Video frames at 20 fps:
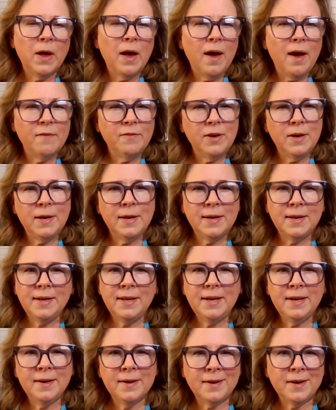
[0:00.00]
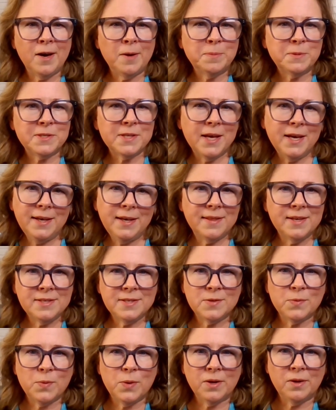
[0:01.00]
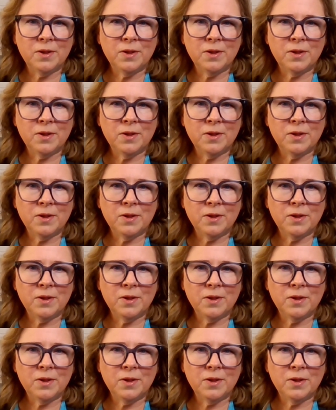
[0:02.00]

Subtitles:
Have you hit any hiccups like this one